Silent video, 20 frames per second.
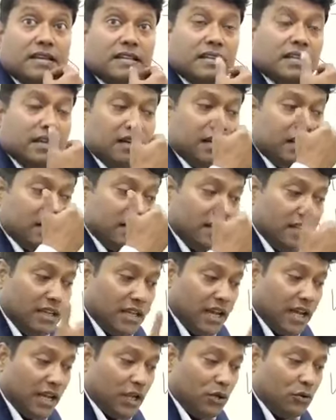then Niti
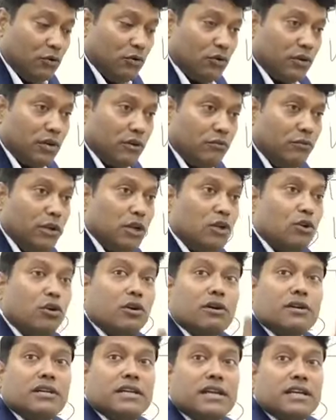Aayog will
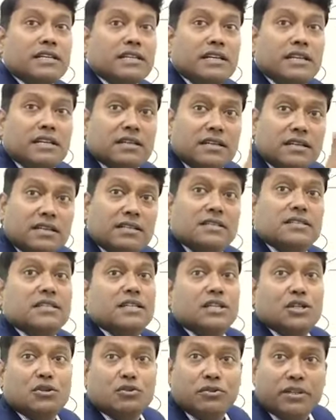contact and
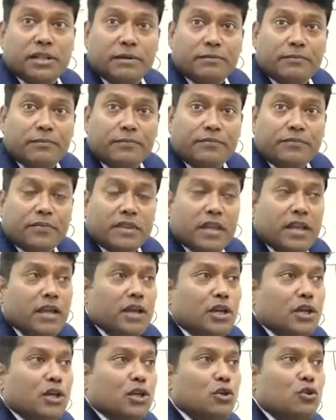consult to them.
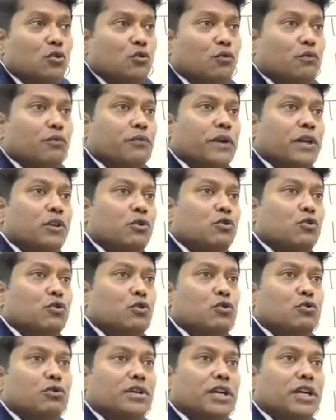You know, when you go
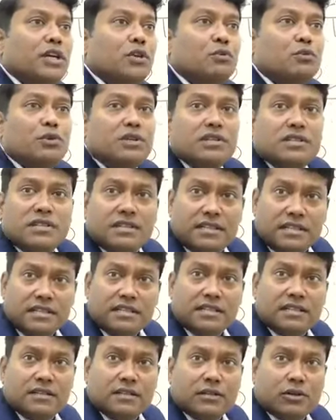to the
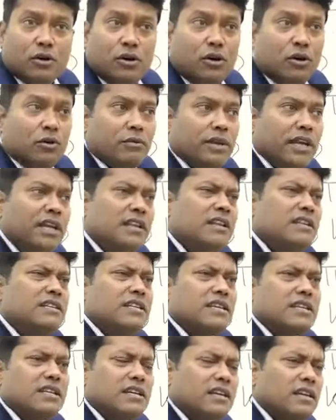universities or any
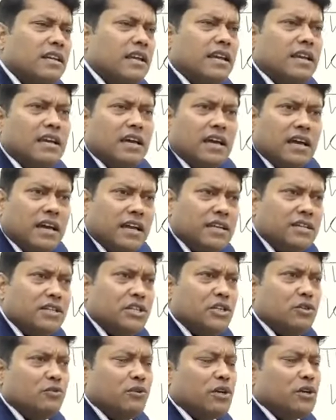technical like IIT
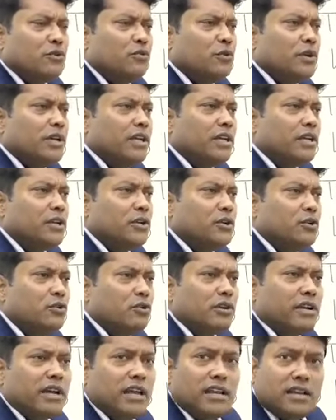you are going,
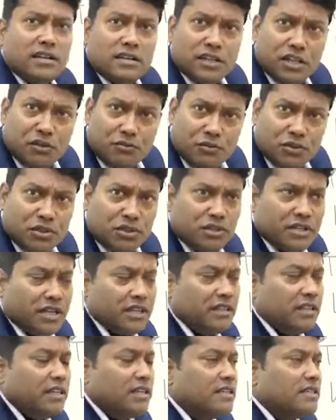your Calcutta University,
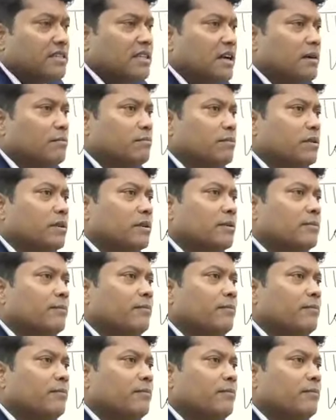take the example.